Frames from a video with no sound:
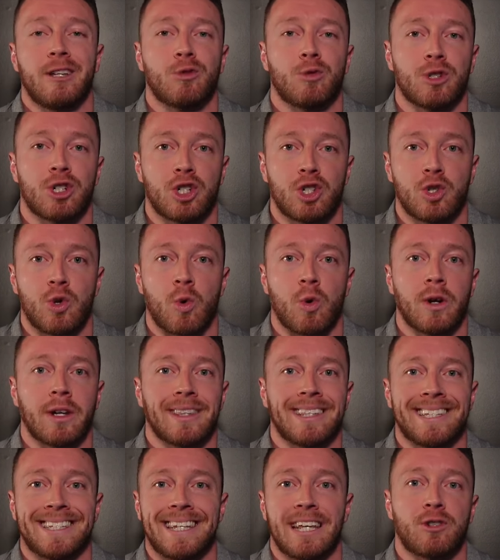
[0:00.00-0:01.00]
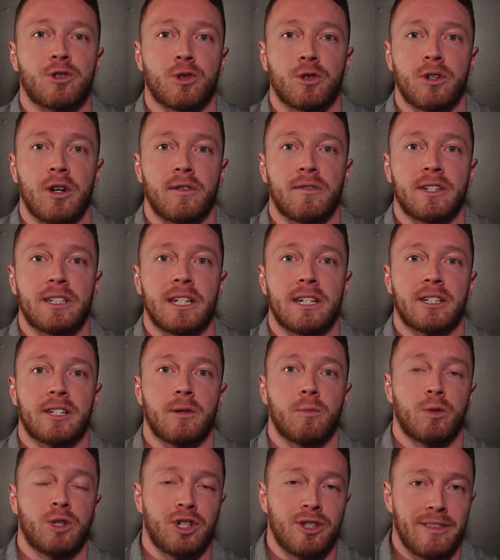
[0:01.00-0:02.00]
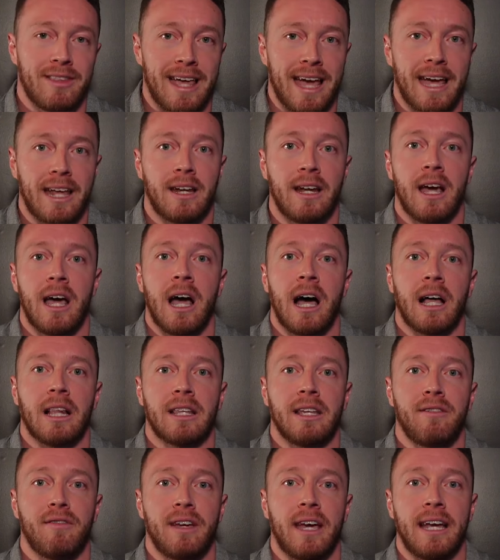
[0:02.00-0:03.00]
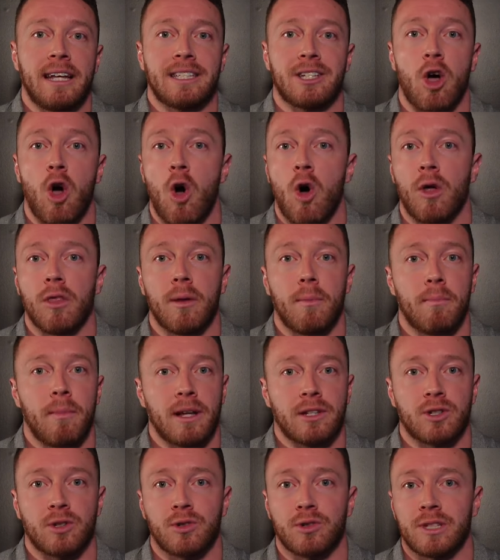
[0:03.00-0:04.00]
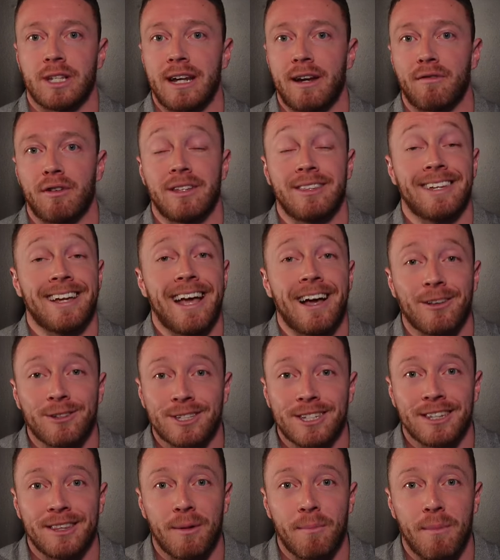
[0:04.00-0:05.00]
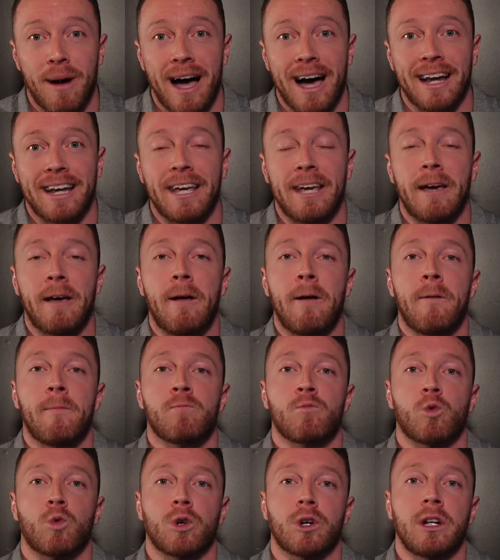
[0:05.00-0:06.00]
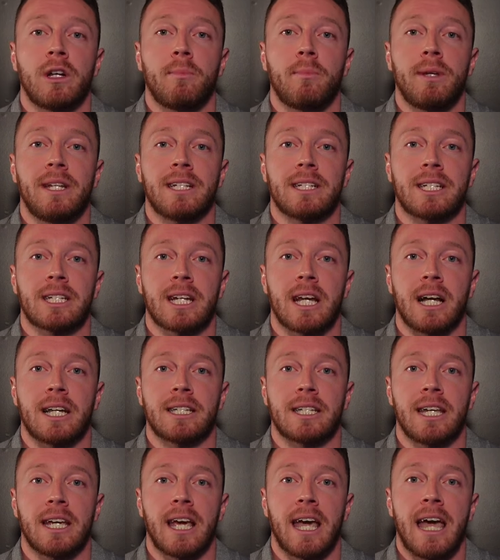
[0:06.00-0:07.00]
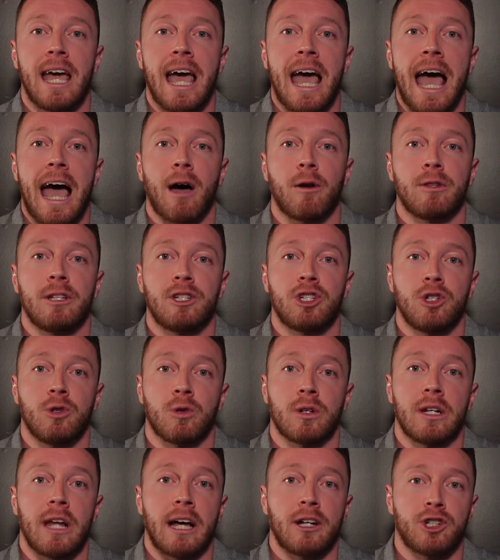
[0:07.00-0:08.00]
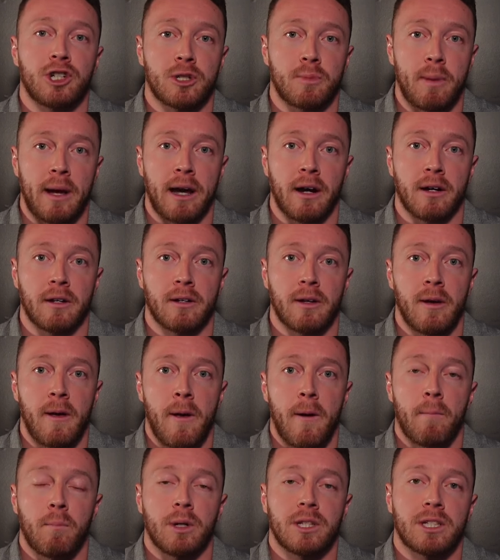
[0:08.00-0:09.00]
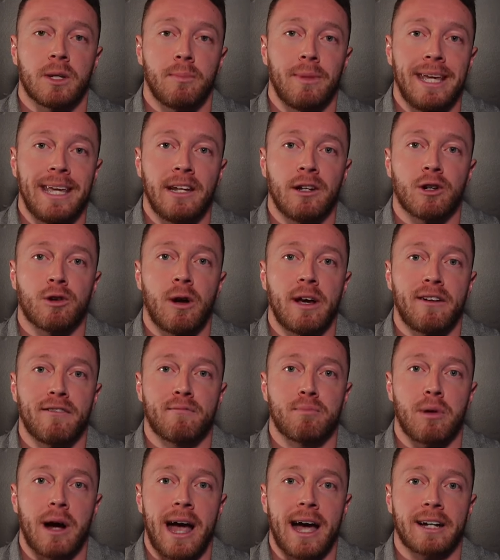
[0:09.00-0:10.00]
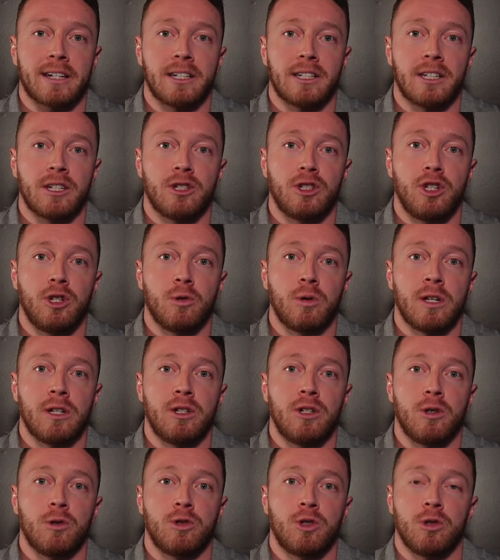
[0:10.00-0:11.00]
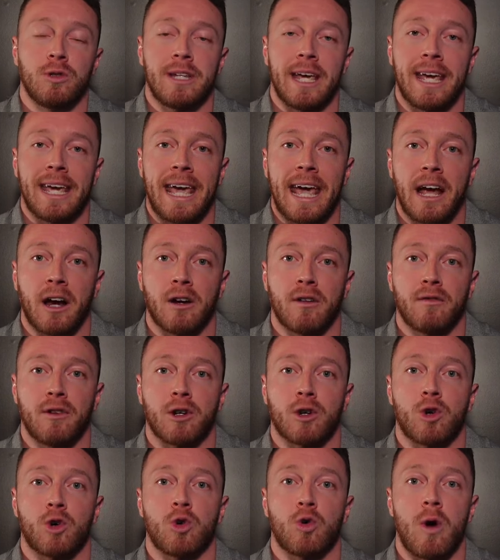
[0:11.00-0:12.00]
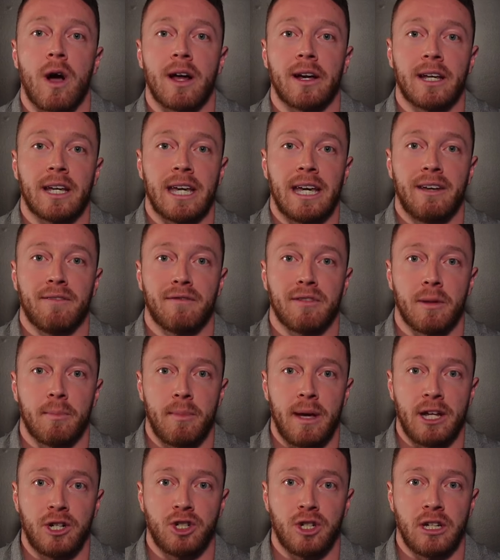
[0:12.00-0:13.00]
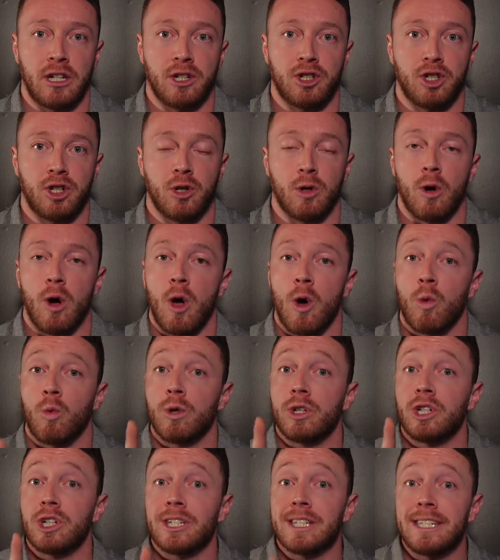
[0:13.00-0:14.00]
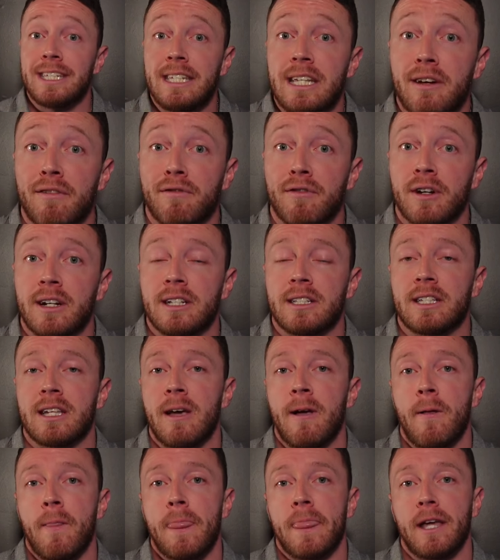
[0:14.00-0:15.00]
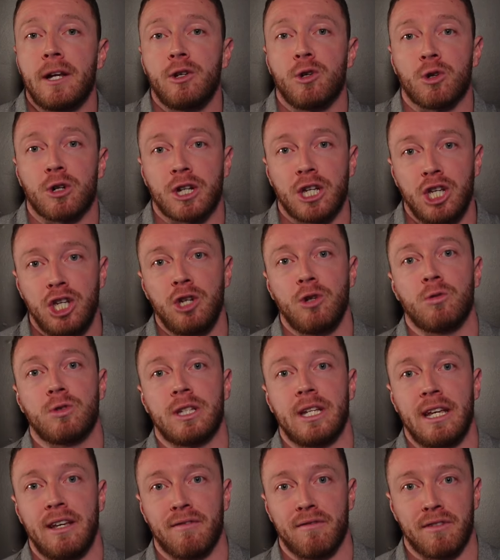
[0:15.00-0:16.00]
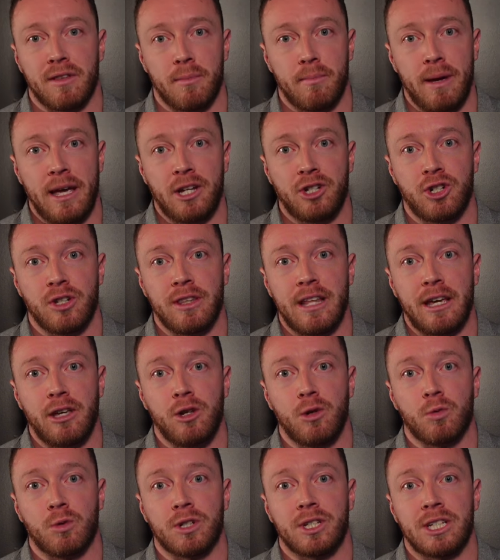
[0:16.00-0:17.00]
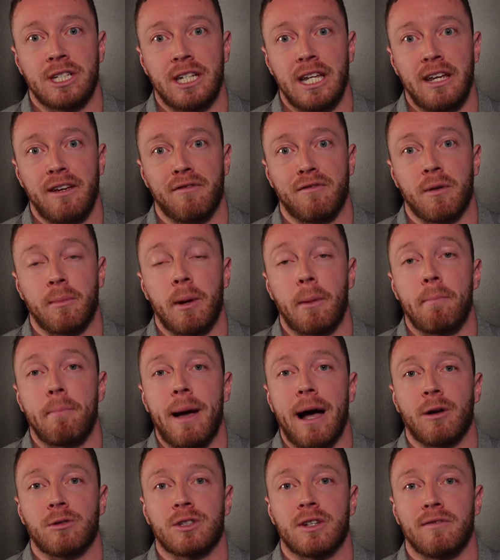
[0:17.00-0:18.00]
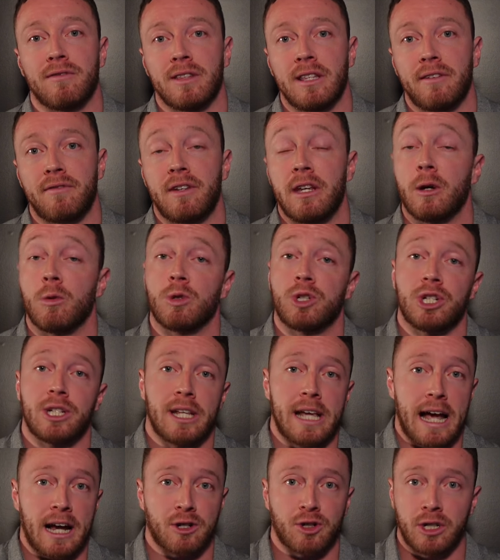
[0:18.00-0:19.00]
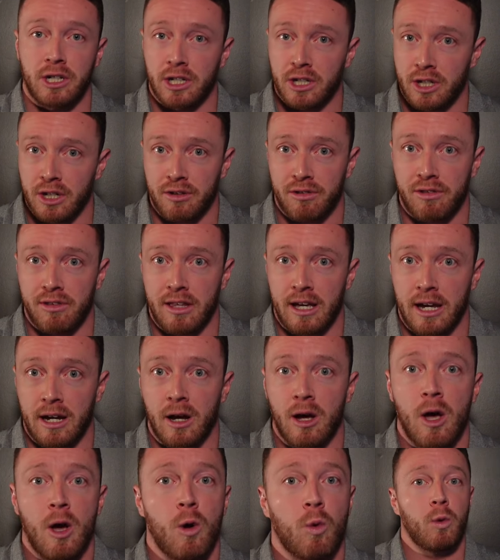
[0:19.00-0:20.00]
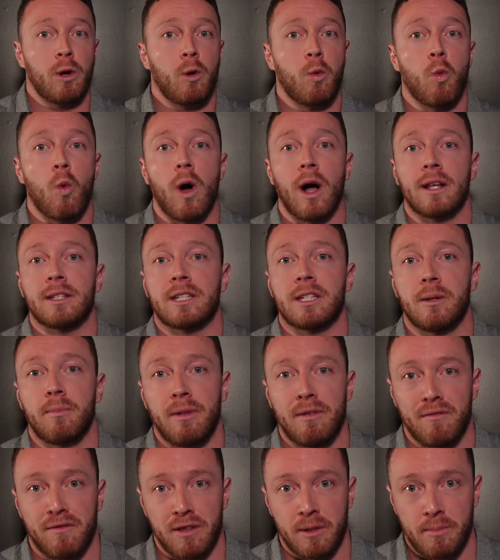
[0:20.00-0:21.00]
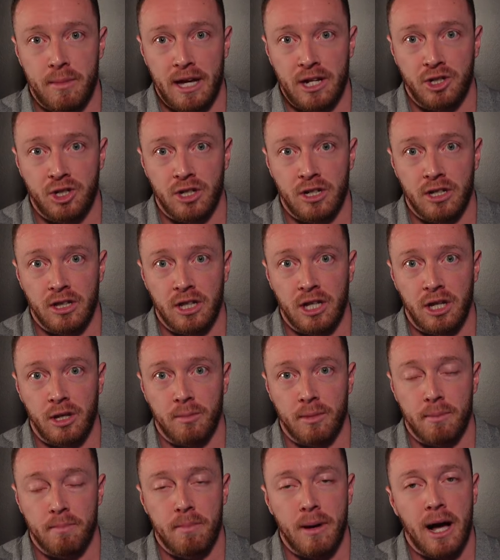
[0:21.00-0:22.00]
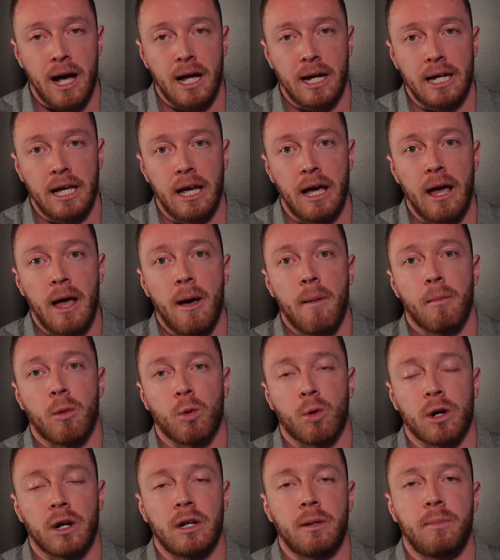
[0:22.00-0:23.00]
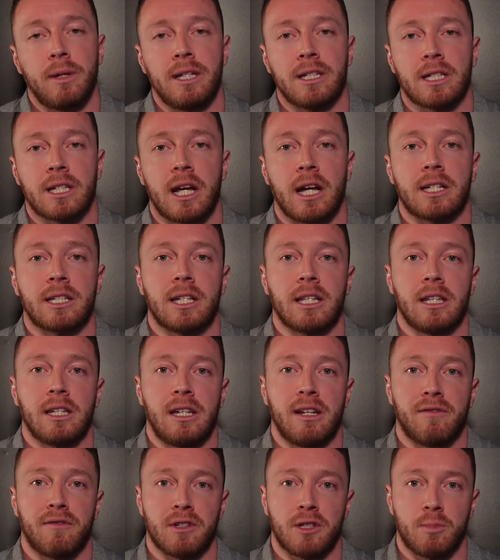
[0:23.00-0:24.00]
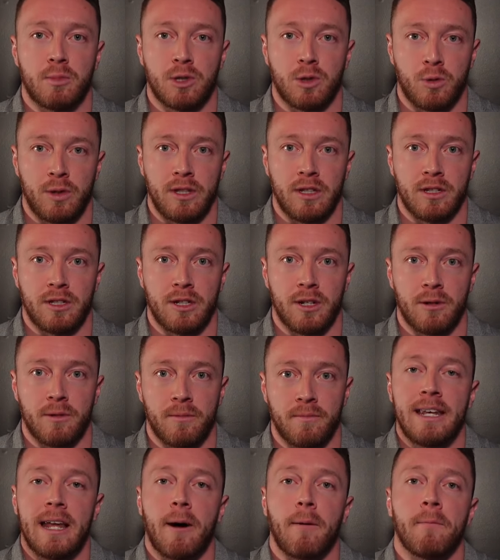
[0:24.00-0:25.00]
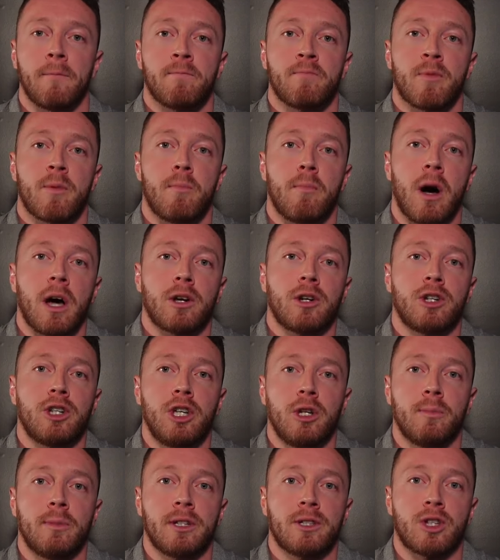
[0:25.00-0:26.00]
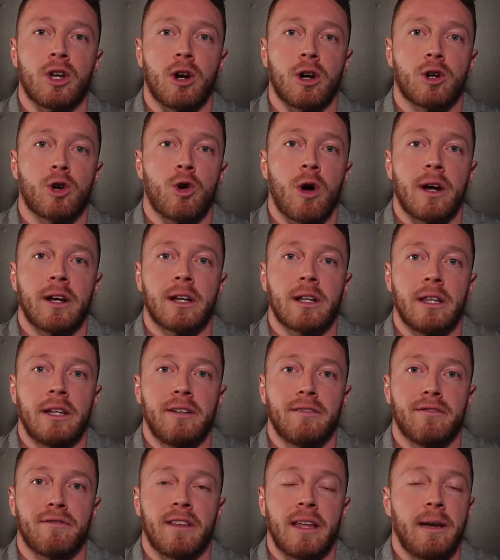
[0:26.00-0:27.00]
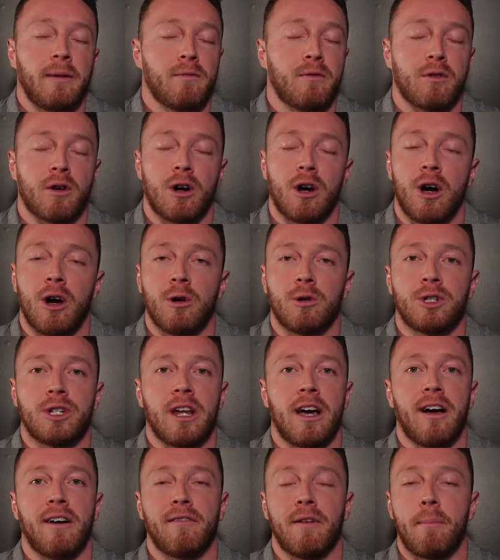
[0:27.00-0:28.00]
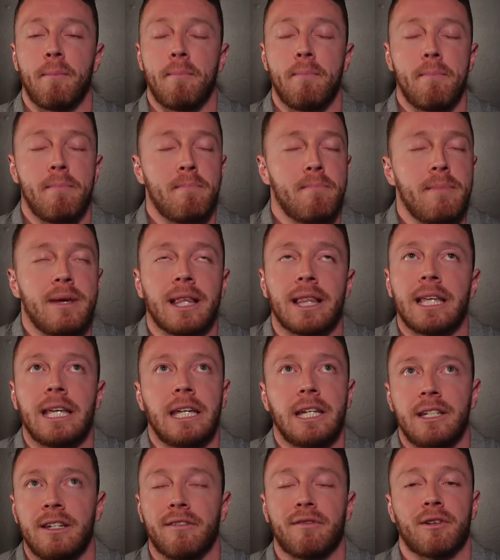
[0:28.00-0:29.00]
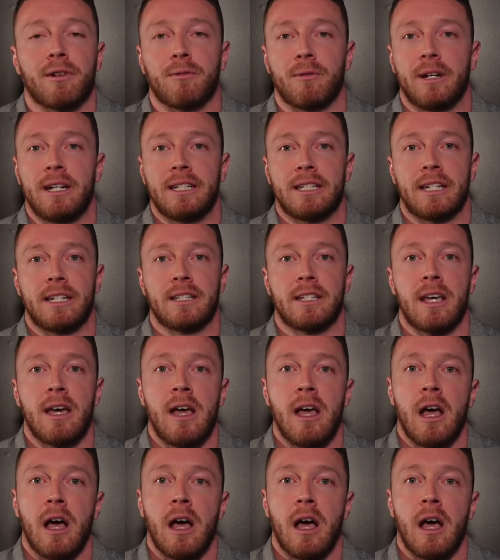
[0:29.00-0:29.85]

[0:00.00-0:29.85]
restoring the central nervous system, which then alleviates all the muscles and everything else in the body. We're gonna be discussing how these two are not just paired, but some integrative practices you can do to take care of your chronic inflammation issue, which is different than your acute inflammation that you receive from a bout of lifting, which is actually a good thing. We want some inflammation in the human body, but we're gonna be discussing the difference between the two. Now, modern humans are chronically inflamed for a host of a million different reasons.